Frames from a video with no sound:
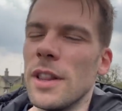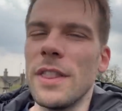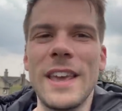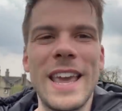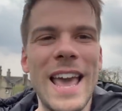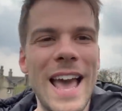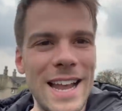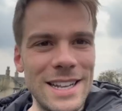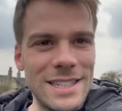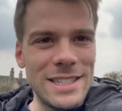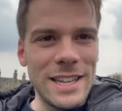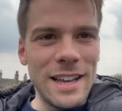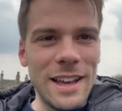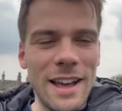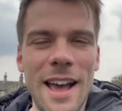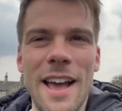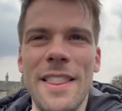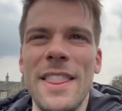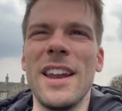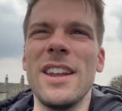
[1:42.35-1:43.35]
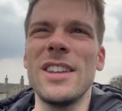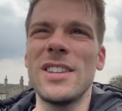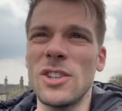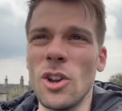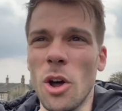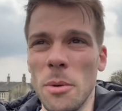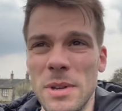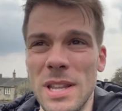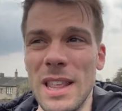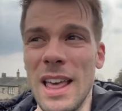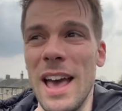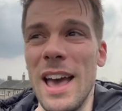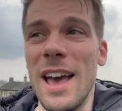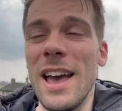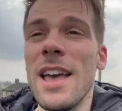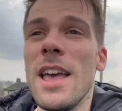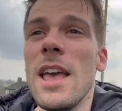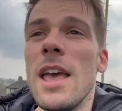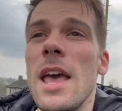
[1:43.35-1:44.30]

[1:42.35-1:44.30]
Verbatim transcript: the canter, and then I stopped there